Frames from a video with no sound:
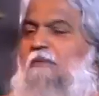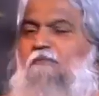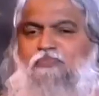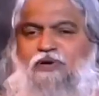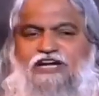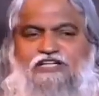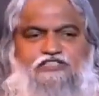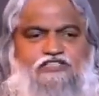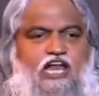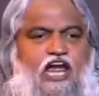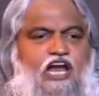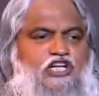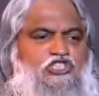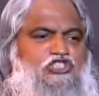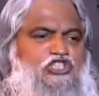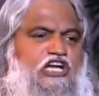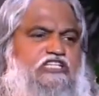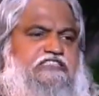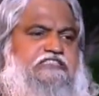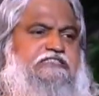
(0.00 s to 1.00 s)

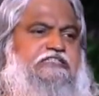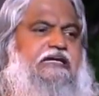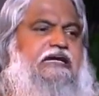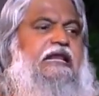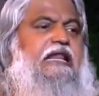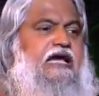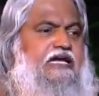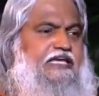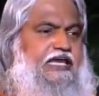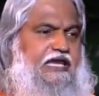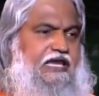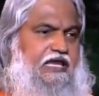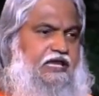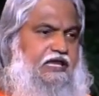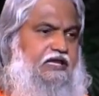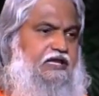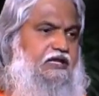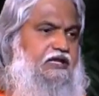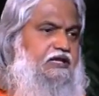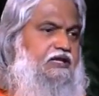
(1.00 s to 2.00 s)
pretentious clergy,
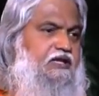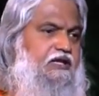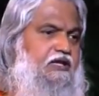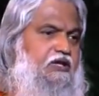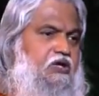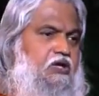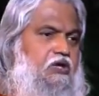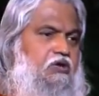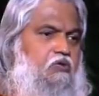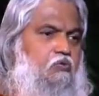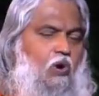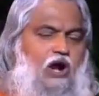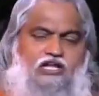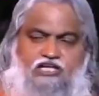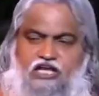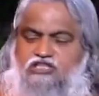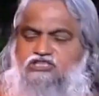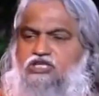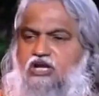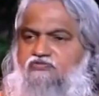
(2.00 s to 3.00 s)

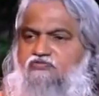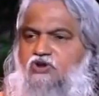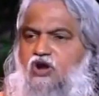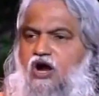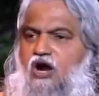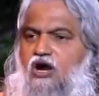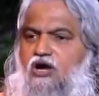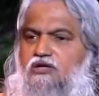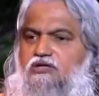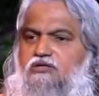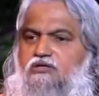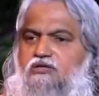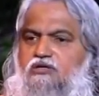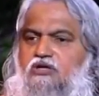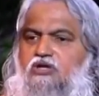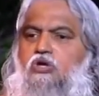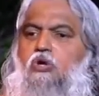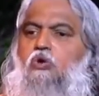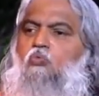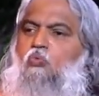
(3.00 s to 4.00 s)
workers of God,
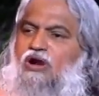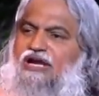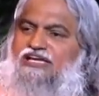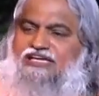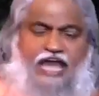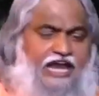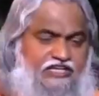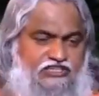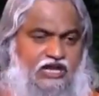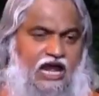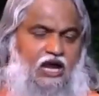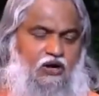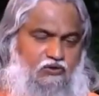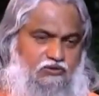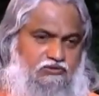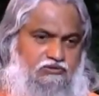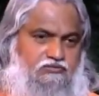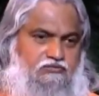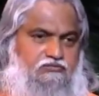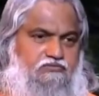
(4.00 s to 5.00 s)
were kicked out,
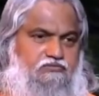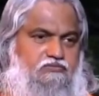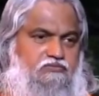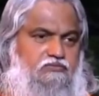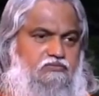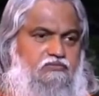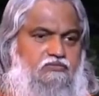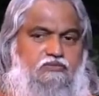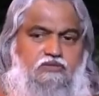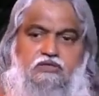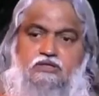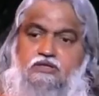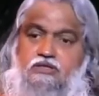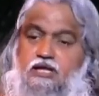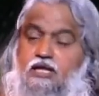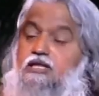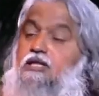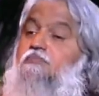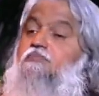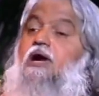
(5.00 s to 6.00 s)

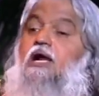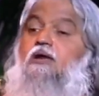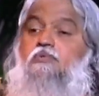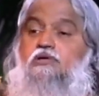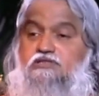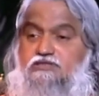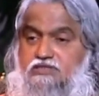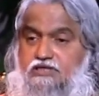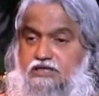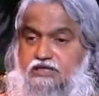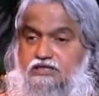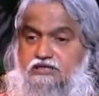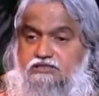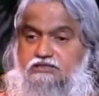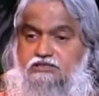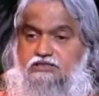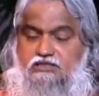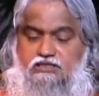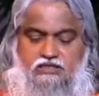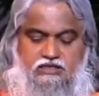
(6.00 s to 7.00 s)
then the Bible says,
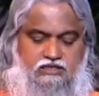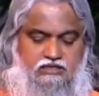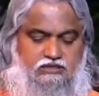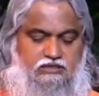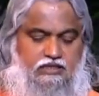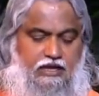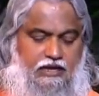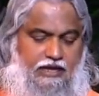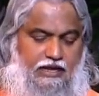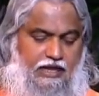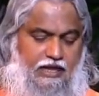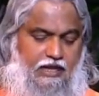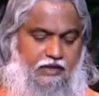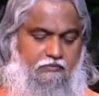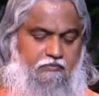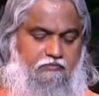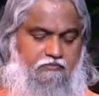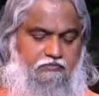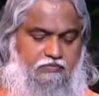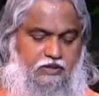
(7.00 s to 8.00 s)
the
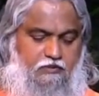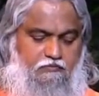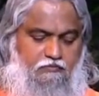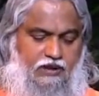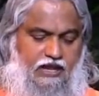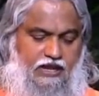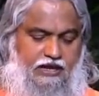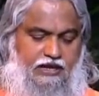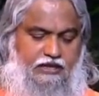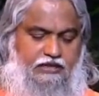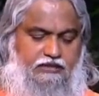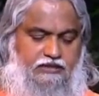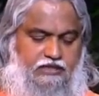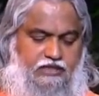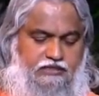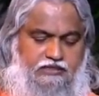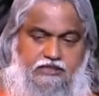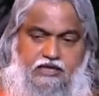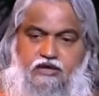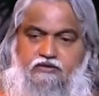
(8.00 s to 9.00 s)
lame, the blind, the
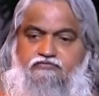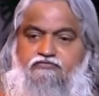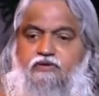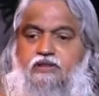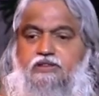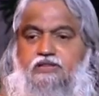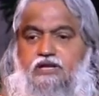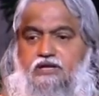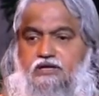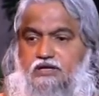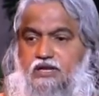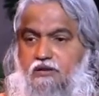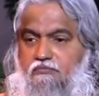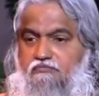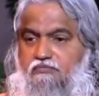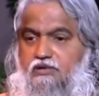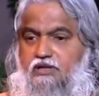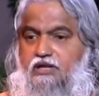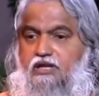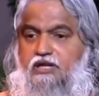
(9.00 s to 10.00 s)
deaf, and the dumb,
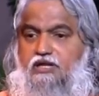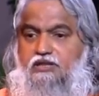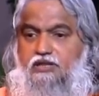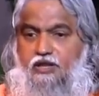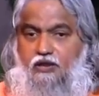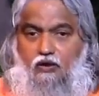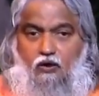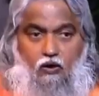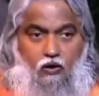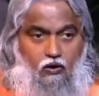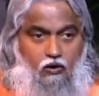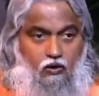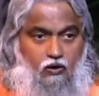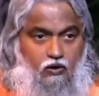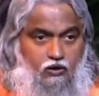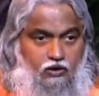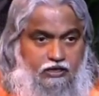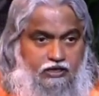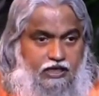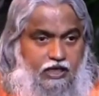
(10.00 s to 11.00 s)
they
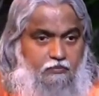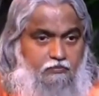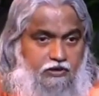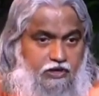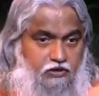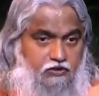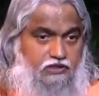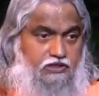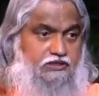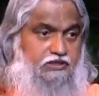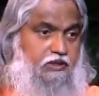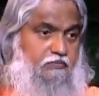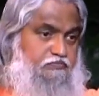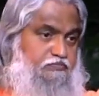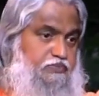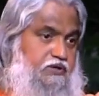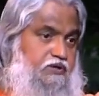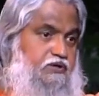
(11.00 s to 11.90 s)
all came into the temple.